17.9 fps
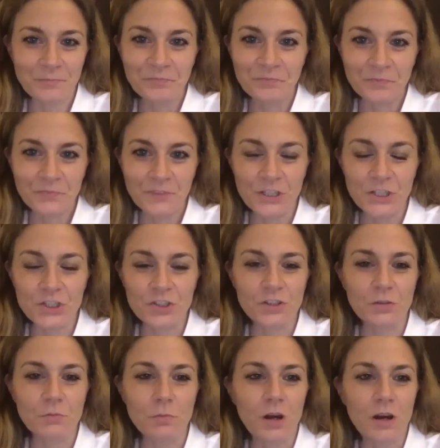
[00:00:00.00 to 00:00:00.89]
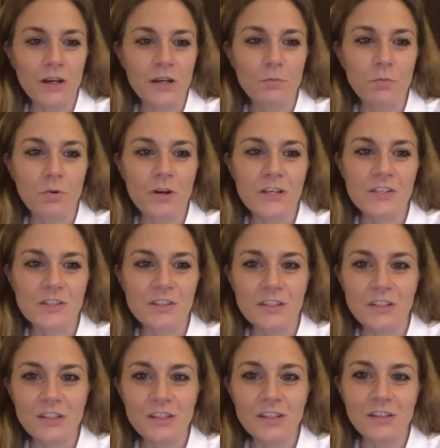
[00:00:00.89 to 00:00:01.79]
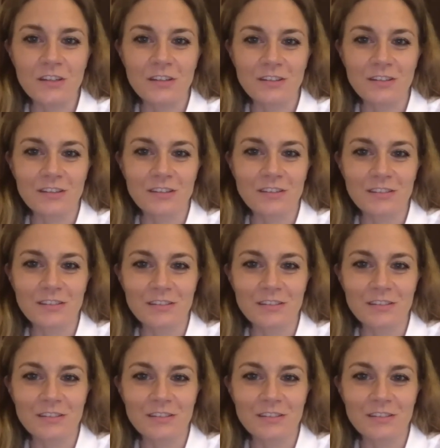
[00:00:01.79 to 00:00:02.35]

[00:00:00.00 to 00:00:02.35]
issued by OECD, and